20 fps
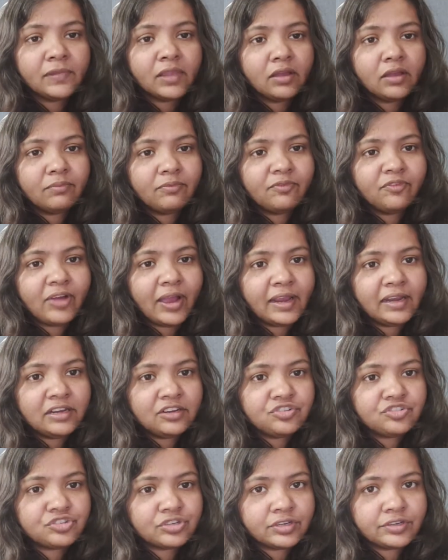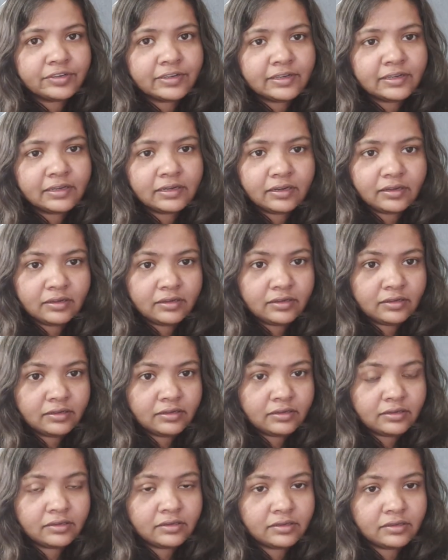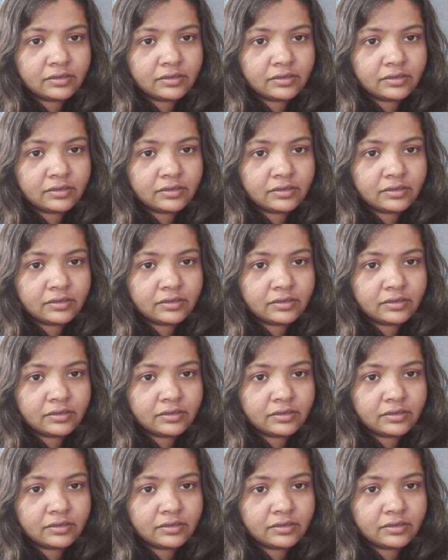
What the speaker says: While in general